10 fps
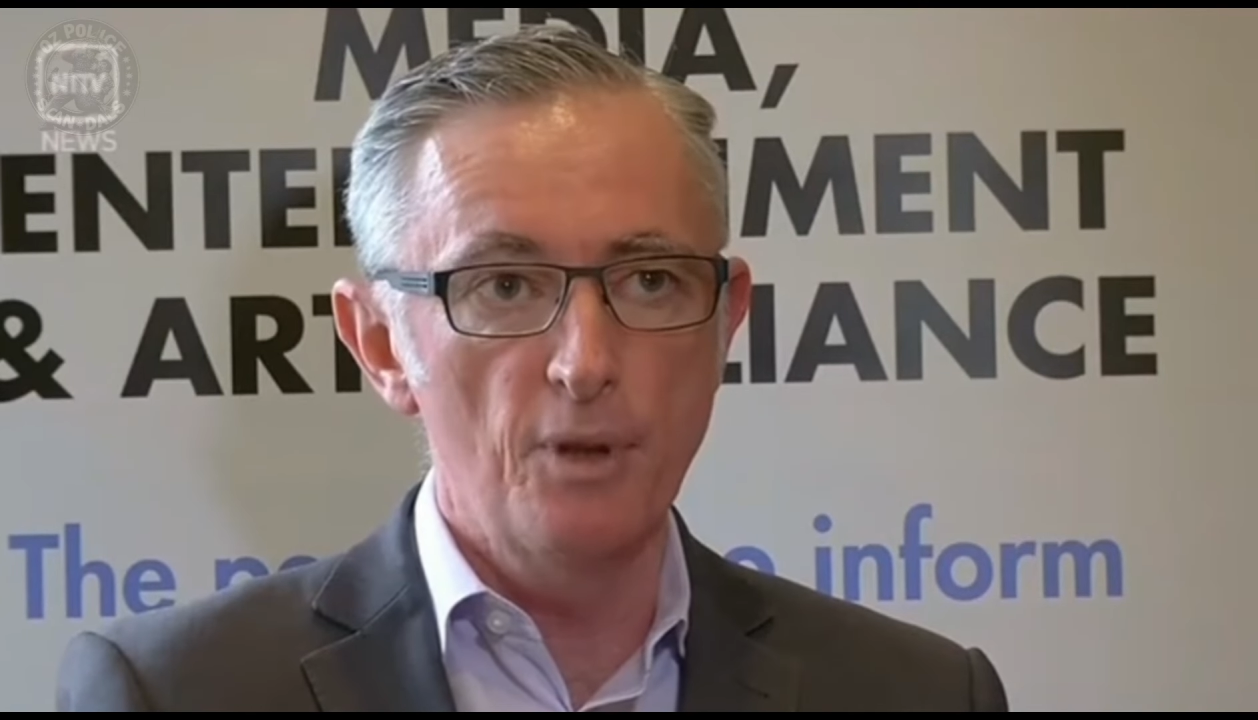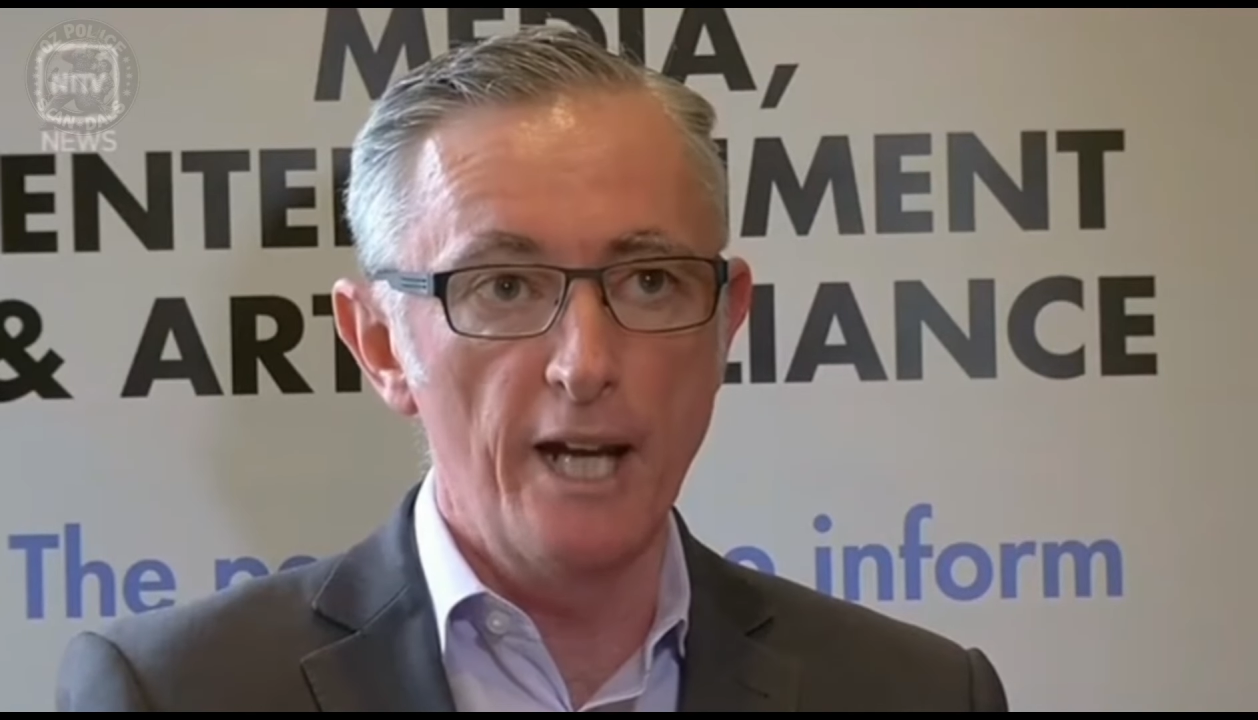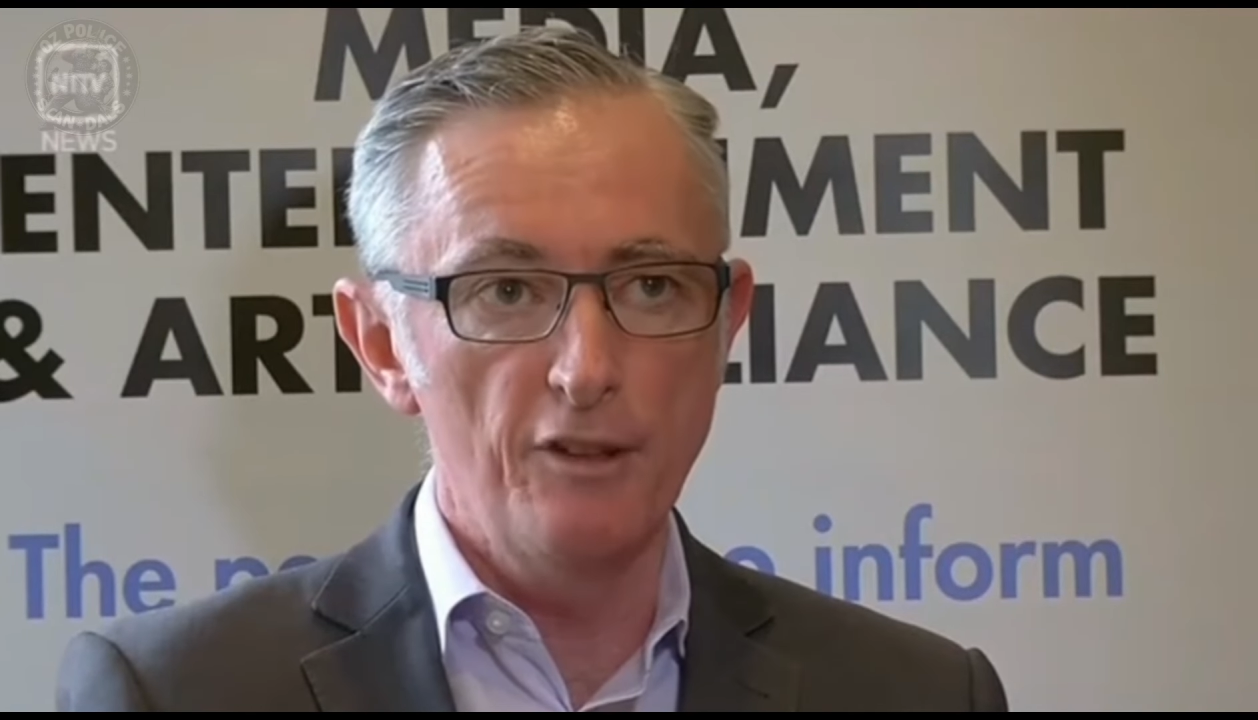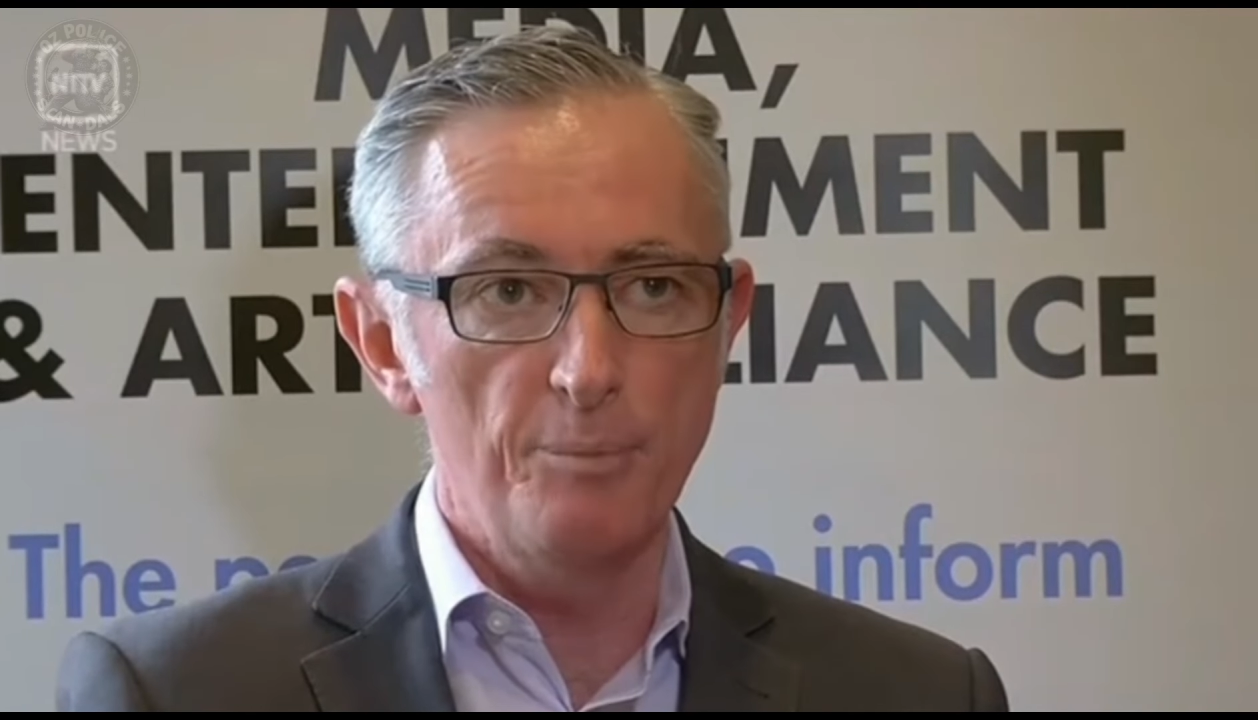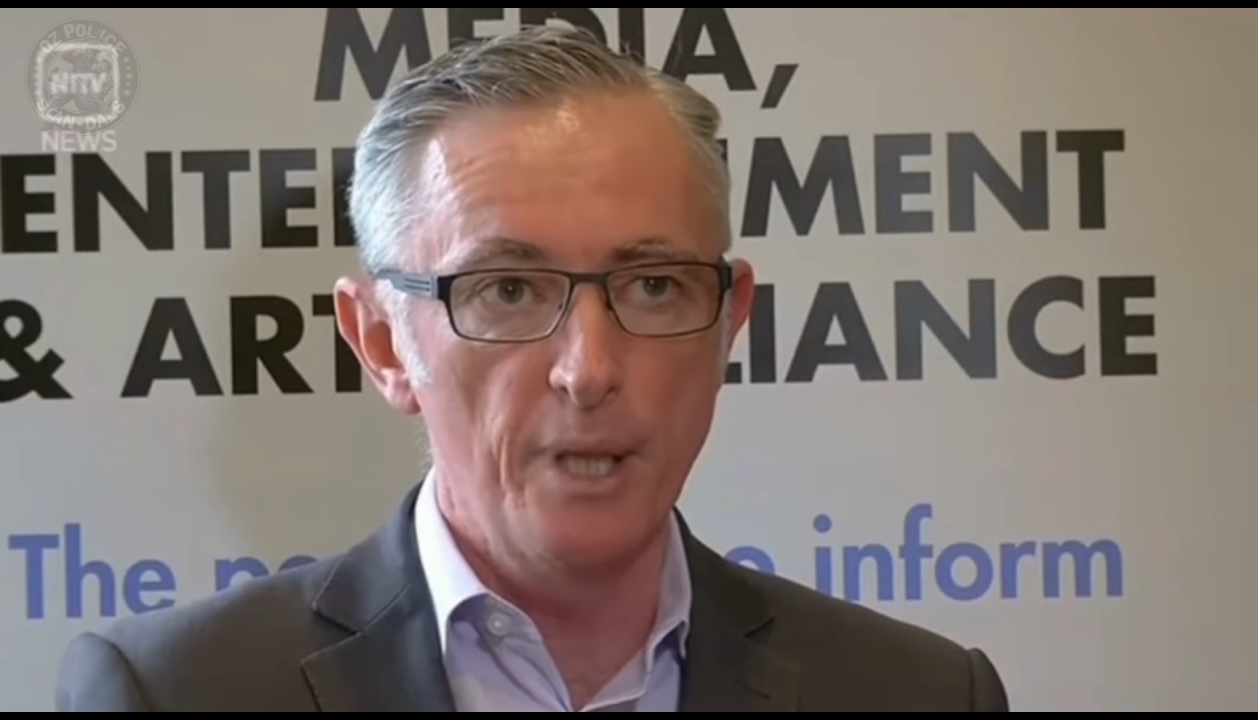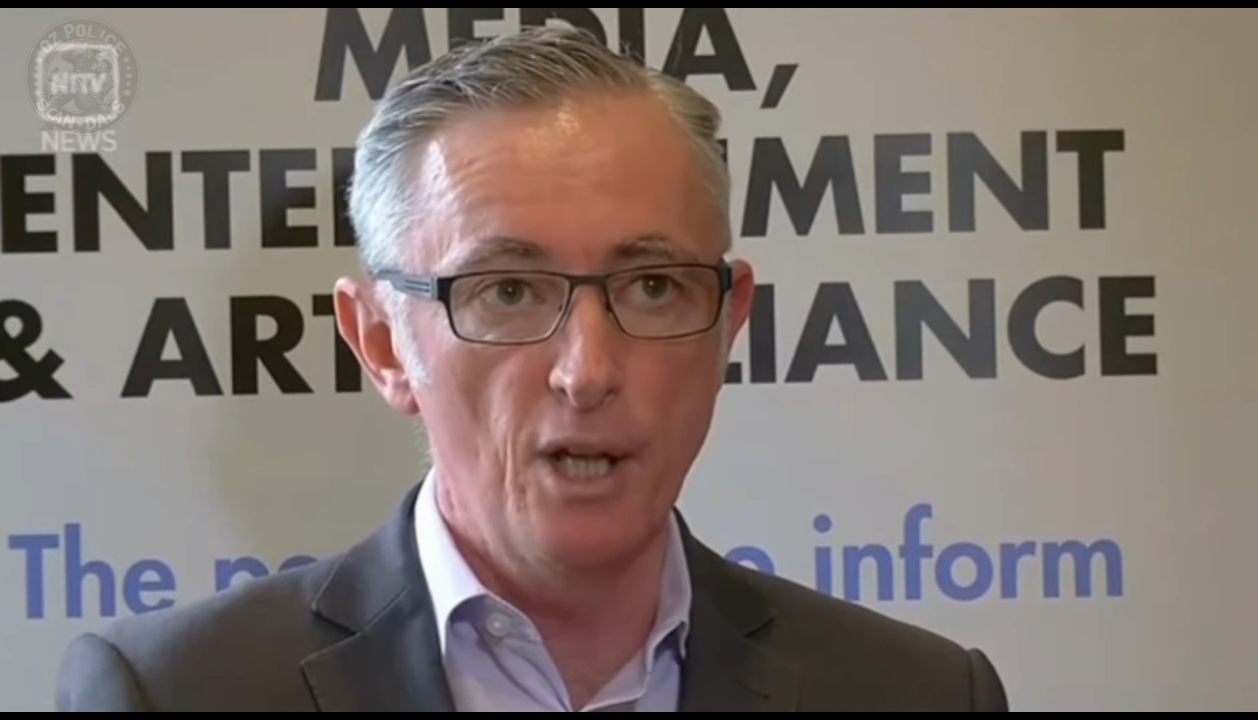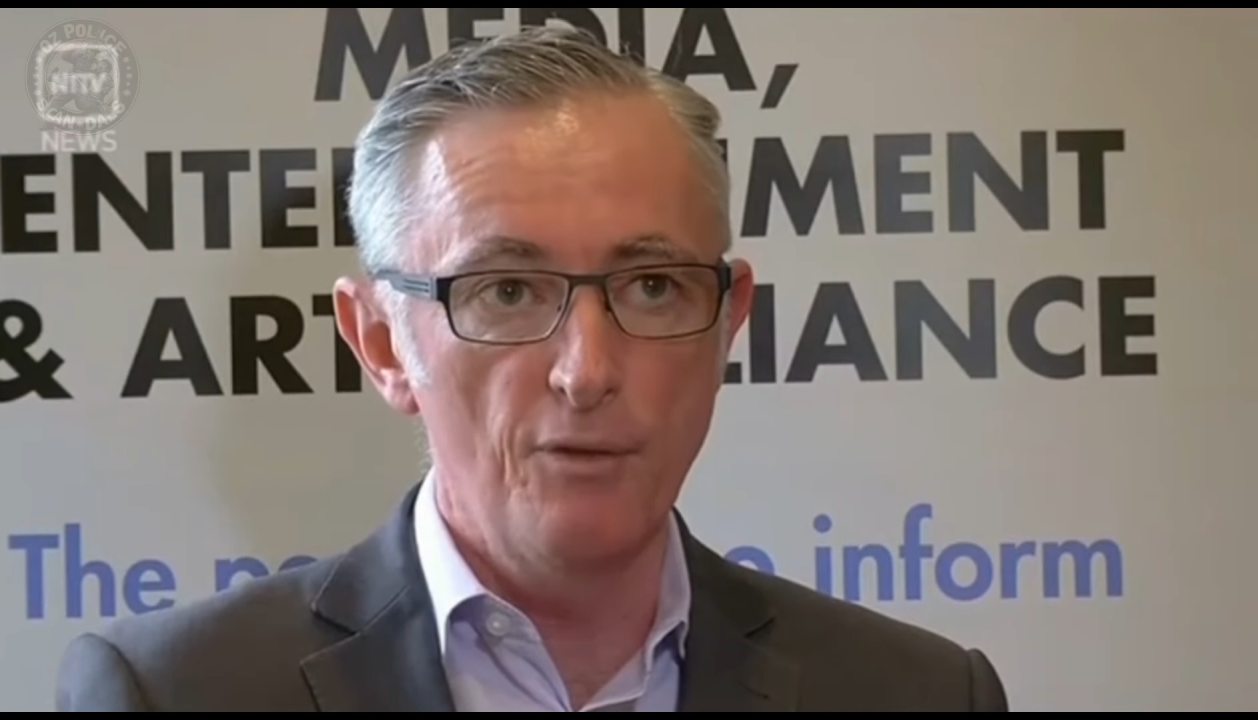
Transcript: AFP